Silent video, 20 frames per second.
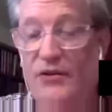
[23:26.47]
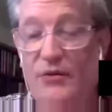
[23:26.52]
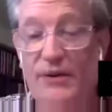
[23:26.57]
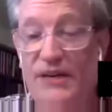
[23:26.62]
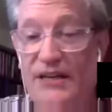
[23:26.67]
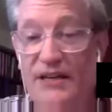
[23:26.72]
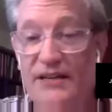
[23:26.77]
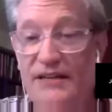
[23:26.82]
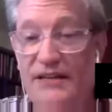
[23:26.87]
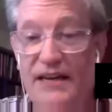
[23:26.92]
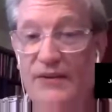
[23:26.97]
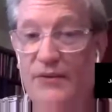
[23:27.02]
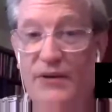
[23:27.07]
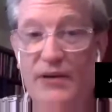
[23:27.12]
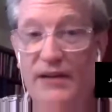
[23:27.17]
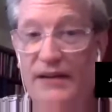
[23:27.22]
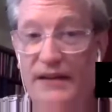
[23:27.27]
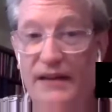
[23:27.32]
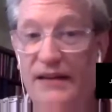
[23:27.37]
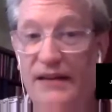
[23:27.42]
does that
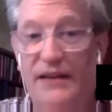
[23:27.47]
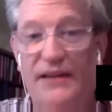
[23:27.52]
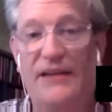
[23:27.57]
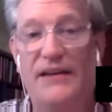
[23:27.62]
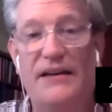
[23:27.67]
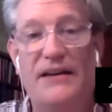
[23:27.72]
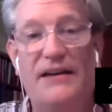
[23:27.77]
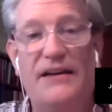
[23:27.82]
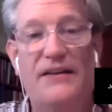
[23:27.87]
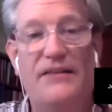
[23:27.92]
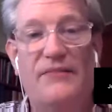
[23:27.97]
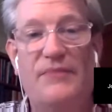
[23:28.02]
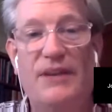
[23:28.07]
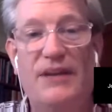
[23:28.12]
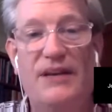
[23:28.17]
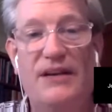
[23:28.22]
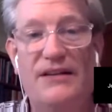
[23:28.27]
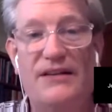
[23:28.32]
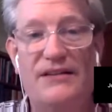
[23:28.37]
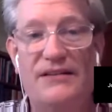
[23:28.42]
willy-nilly
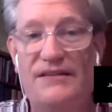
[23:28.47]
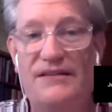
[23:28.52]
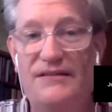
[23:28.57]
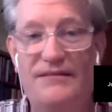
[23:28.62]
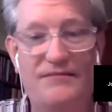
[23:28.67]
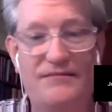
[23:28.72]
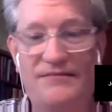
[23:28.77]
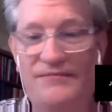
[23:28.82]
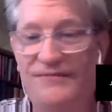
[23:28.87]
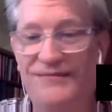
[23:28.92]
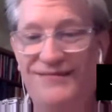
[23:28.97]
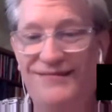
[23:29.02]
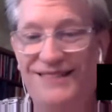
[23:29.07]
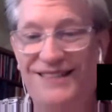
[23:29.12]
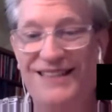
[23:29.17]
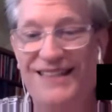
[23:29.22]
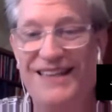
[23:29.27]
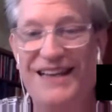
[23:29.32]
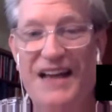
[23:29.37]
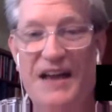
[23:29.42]
because
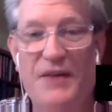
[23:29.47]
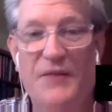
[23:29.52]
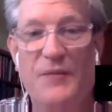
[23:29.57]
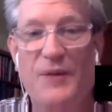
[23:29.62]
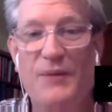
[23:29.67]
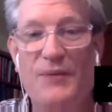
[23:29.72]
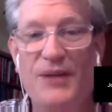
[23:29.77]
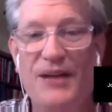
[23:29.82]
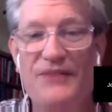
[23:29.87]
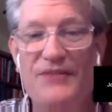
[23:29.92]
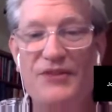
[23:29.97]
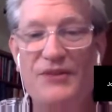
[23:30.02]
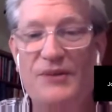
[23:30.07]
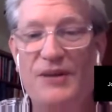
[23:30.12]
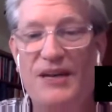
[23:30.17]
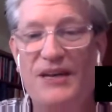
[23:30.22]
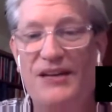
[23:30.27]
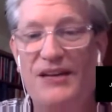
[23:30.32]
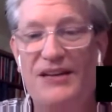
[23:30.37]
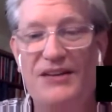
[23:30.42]
people have too
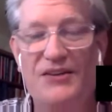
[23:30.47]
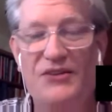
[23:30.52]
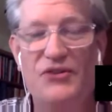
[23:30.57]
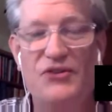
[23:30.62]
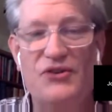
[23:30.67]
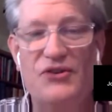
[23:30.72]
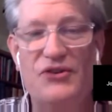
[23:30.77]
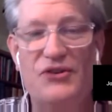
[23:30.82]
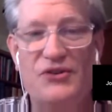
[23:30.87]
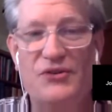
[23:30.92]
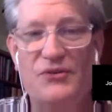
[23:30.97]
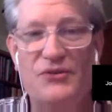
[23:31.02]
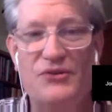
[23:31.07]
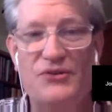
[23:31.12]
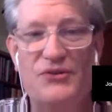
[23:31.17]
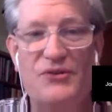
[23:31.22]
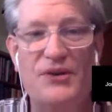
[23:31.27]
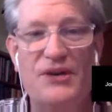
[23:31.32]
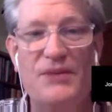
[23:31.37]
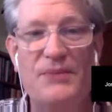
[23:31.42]
many users who will
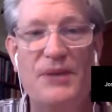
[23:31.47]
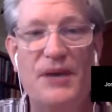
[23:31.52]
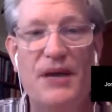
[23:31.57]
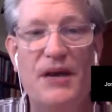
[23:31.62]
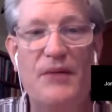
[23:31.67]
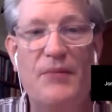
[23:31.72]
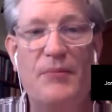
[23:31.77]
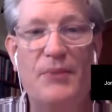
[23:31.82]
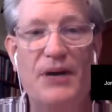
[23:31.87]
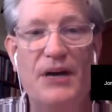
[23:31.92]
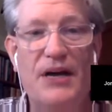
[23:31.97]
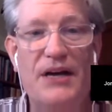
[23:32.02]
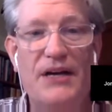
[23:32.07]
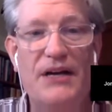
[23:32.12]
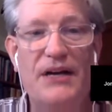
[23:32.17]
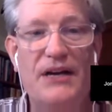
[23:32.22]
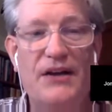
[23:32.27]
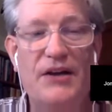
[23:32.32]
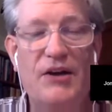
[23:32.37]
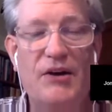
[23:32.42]
scream. But
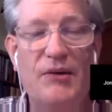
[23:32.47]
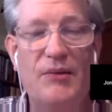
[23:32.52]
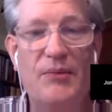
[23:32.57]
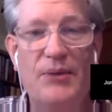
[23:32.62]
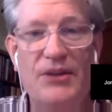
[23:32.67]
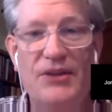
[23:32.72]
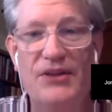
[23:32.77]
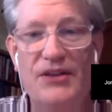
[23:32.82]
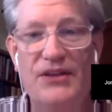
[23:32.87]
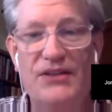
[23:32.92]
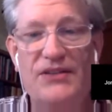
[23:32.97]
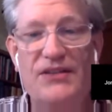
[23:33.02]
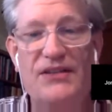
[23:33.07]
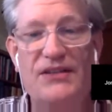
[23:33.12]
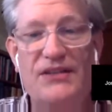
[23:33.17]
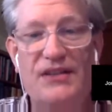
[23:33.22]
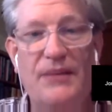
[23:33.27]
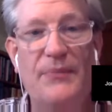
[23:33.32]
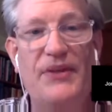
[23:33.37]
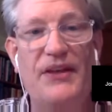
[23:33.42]
this
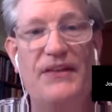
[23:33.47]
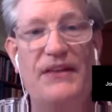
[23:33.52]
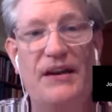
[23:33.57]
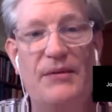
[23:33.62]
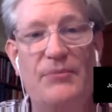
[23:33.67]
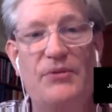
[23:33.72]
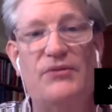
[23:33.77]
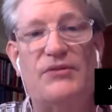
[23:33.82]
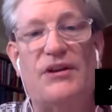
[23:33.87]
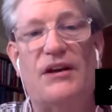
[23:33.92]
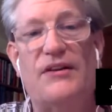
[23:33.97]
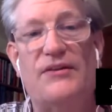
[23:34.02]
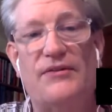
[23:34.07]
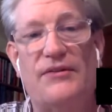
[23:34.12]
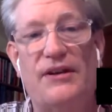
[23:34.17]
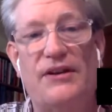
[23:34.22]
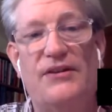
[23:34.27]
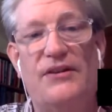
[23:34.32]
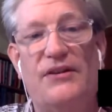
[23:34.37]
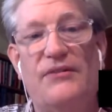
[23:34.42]
is something that a Boost author
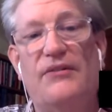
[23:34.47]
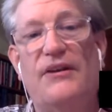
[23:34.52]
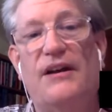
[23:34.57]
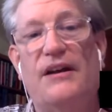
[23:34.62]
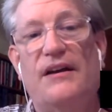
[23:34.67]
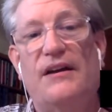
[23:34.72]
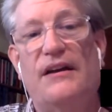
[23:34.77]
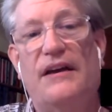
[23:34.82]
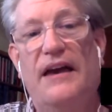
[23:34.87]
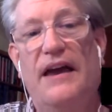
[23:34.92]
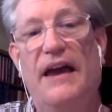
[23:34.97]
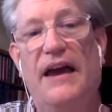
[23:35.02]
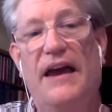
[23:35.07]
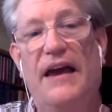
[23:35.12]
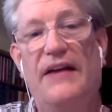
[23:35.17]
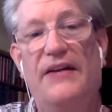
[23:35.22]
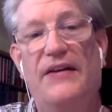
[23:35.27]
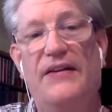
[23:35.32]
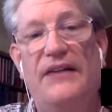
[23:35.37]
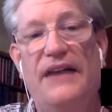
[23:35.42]
can do.
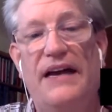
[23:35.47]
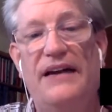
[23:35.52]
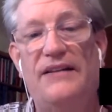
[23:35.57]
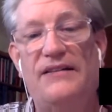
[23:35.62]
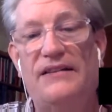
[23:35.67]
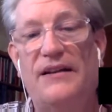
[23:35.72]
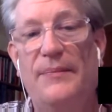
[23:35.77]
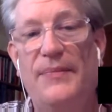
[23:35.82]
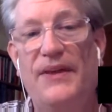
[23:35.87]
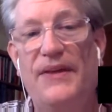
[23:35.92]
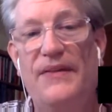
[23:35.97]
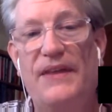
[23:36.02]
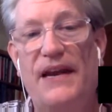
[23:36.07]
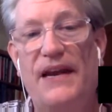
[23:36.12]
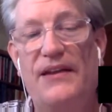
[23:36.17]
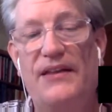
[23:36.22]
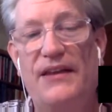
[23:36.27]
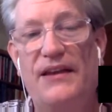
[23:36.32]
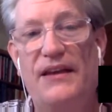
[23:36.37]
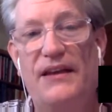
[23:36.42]
And that is something that
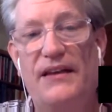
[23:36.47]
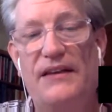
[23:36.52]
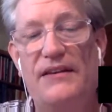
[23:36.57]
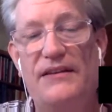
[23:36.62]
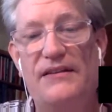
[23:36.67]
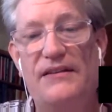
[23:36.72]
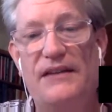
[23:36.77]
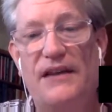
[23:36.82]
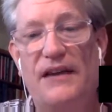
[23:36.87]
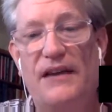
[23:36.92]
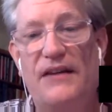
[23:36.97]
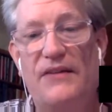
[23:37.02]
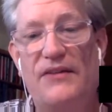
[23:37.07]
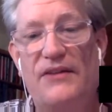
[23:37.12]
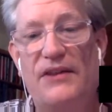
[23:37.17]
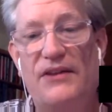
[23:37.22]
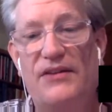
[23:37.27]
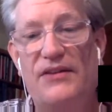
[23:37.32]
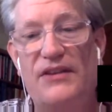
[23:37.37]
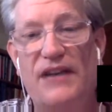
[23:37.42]
I think is
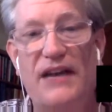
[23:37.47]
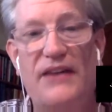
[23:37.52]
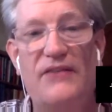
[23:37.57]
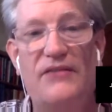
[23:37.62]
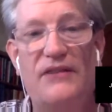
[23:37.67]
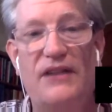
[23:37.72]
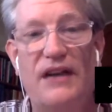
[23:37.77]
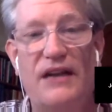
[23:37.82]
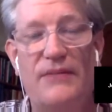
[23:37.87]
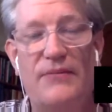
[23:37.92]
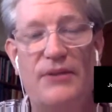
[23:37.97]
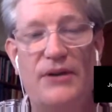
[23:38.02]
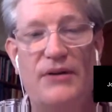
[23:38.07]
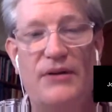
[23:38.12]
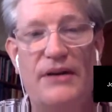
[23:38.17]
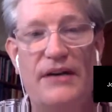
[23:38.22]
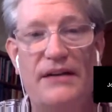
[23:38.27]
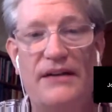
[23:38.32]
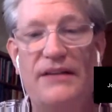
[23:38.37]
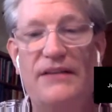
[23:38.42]
the standard
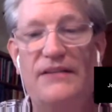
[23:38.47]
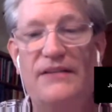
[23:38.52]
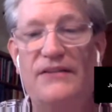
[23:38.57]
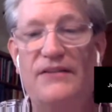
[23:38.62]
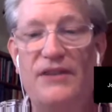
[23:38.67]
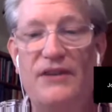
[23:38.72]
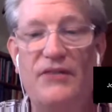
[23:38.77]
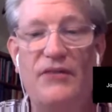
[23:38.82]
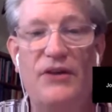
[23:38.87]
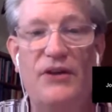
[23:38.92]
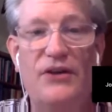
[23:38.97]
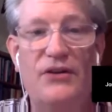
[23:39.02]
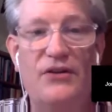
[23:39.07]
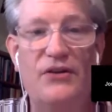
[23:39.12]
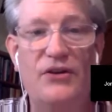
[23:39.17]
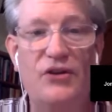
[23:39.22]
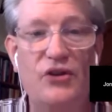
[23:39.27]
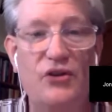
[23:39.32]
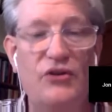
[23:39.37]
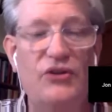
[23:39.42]
library, at least in theory,
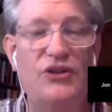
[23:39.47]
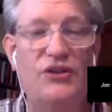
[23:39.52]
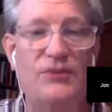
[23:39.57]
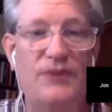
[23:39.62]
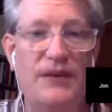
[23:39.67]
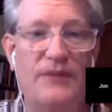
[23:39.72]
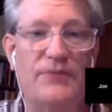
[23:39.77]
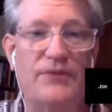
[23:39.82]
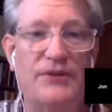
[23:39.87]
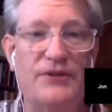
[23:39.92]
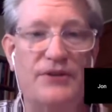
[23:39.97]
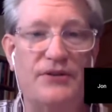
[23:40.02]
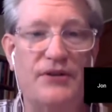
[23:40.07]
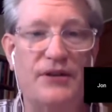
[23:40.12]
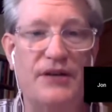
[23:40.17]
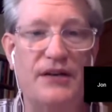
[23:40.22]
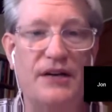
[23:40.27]
used to be able to do it.